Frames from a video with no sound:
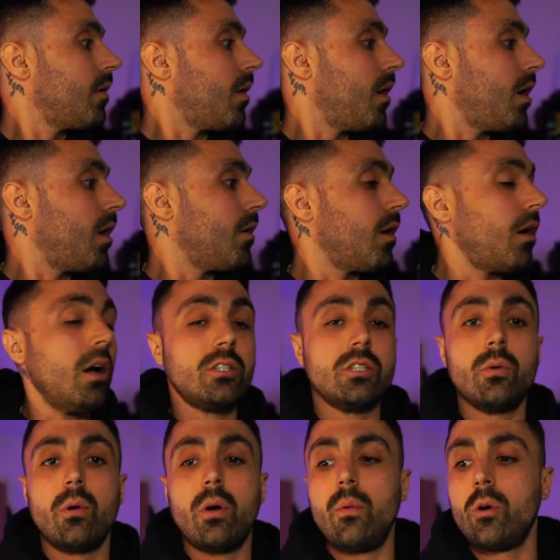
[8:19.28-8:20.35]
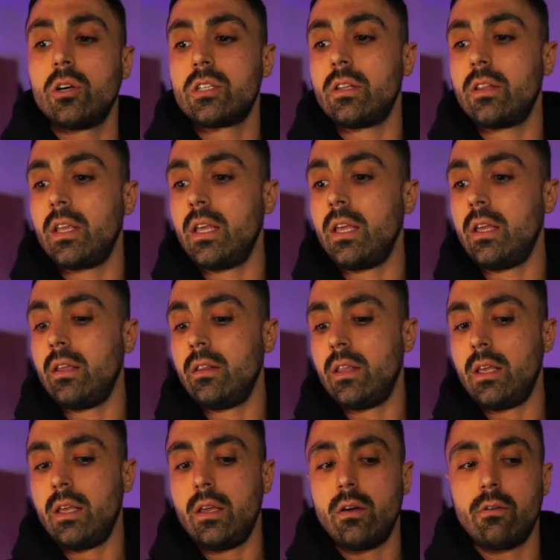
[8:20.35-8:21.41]
Oh, oh so it wasn't the
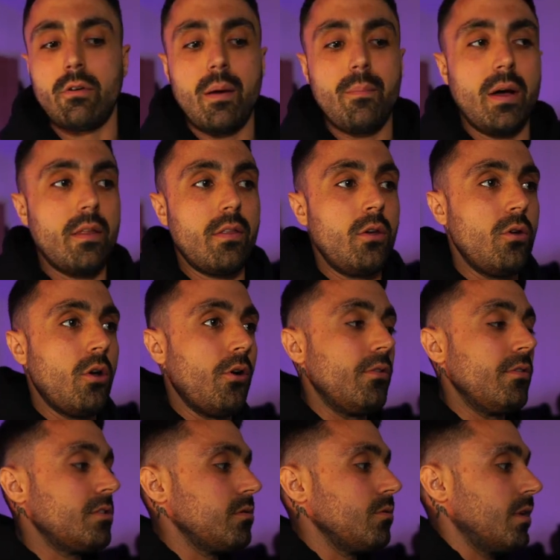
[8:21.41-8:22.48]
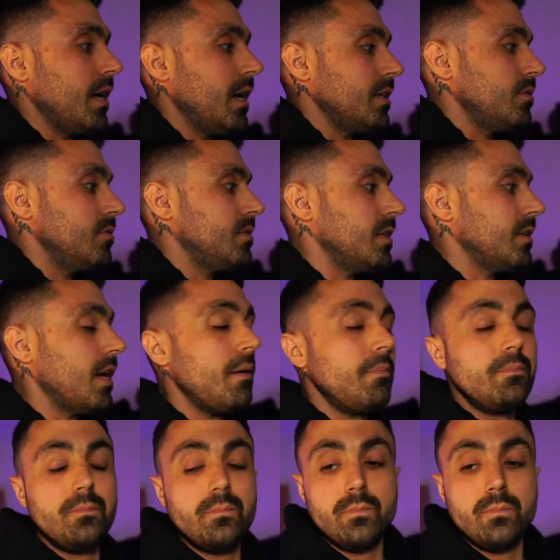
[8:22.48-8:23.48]
the grandmother who owned the slaughterhouse who said that.